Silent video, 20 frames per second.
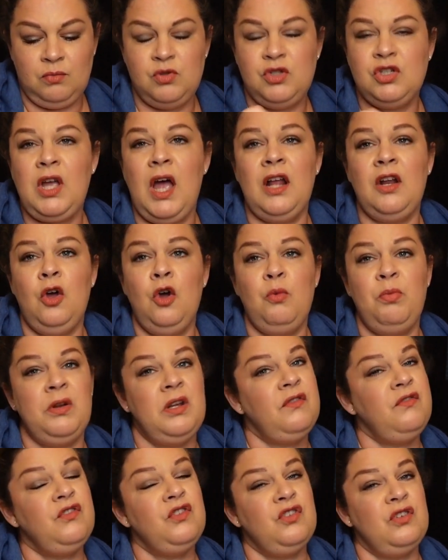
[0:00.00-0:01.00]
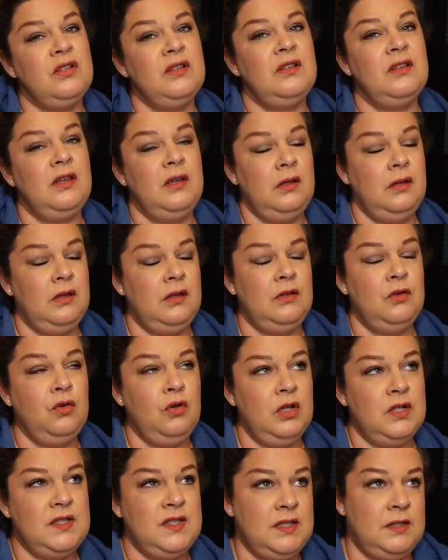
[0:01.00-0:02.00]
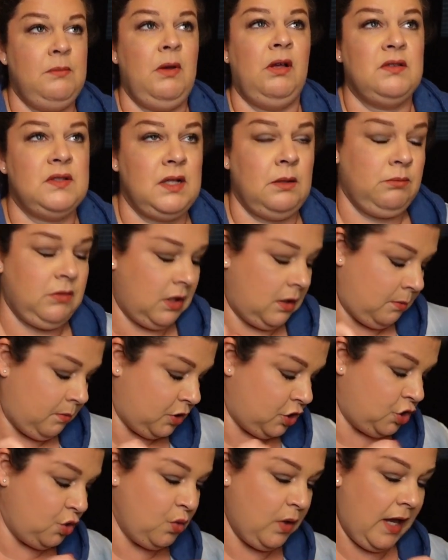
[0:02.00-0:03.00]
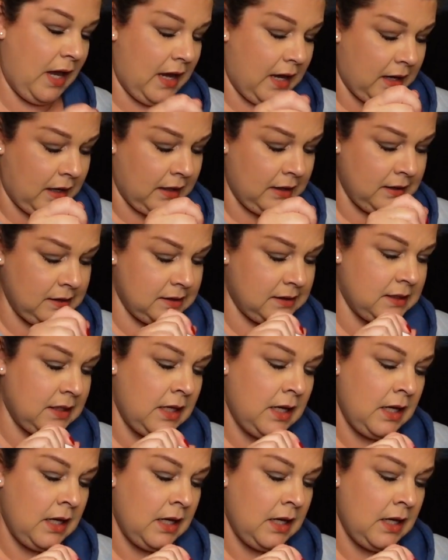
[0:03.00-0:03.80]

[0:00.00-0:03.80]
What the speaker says: just kind of hoping if you could smell something, but you can't.